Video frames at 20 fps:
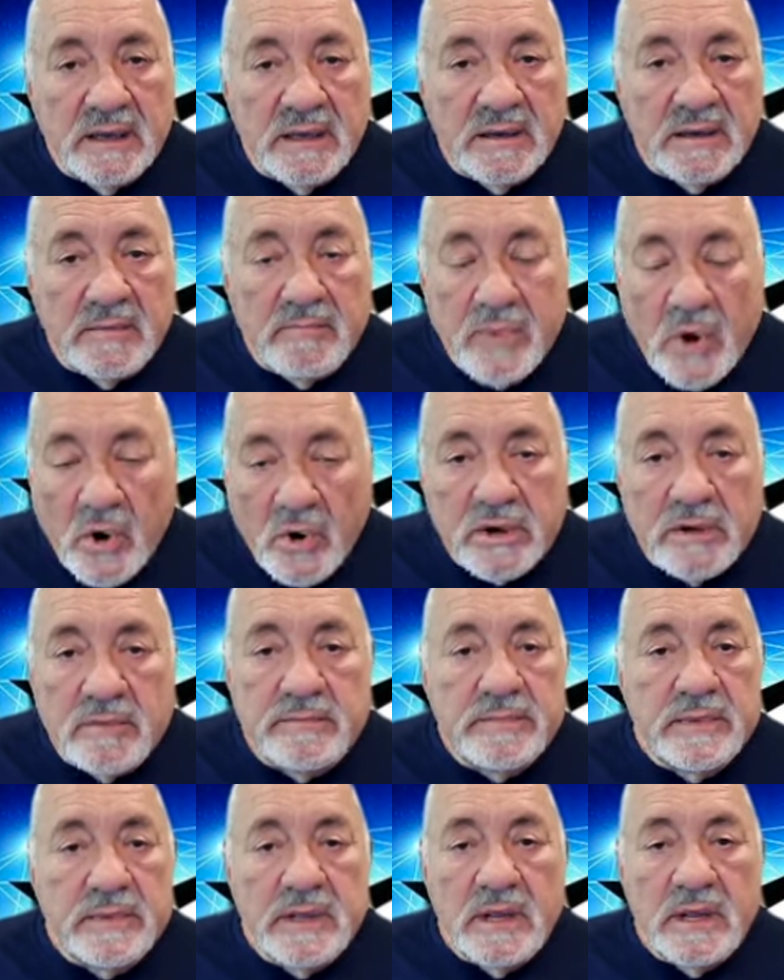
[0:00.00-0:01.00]

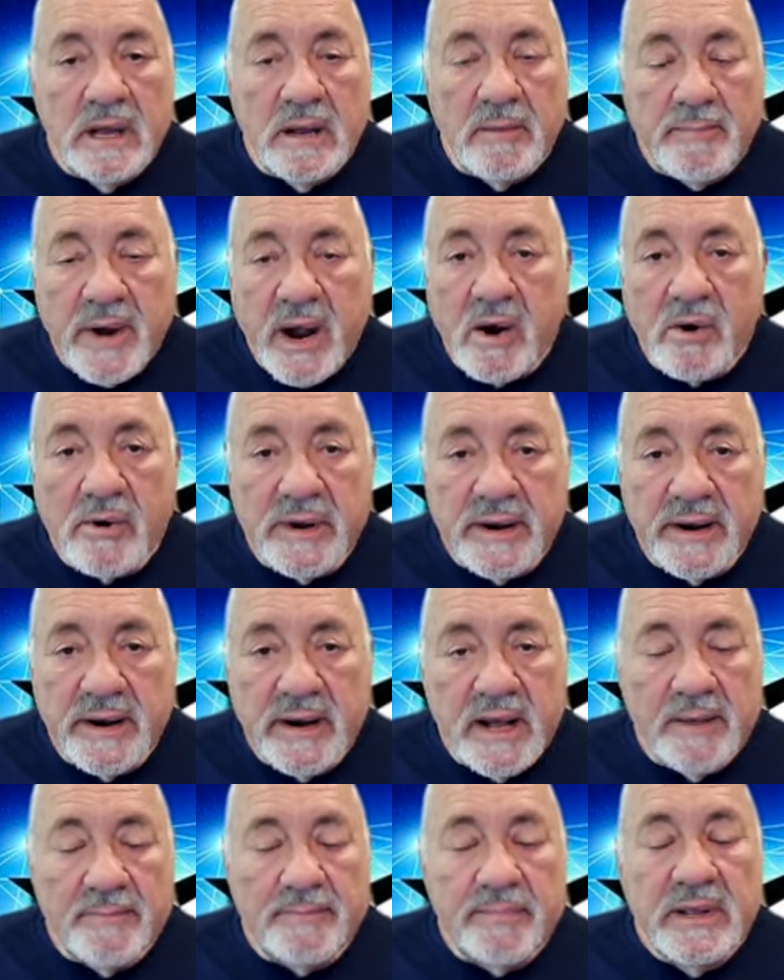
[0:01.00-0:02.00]
modem, powered it
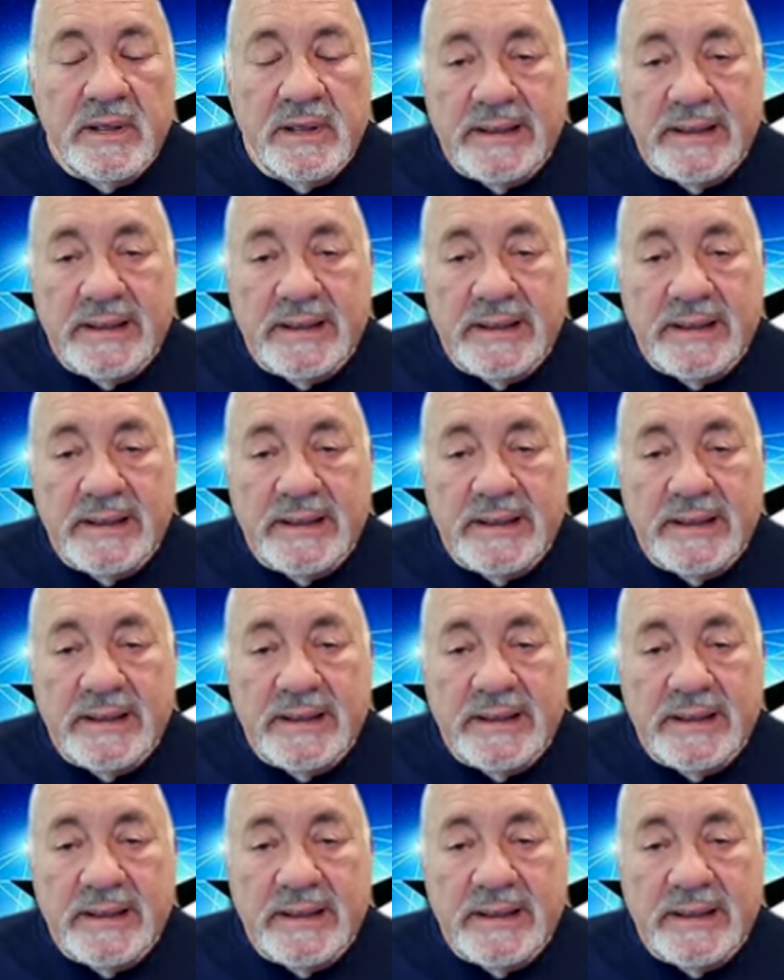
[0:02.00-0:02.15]
up,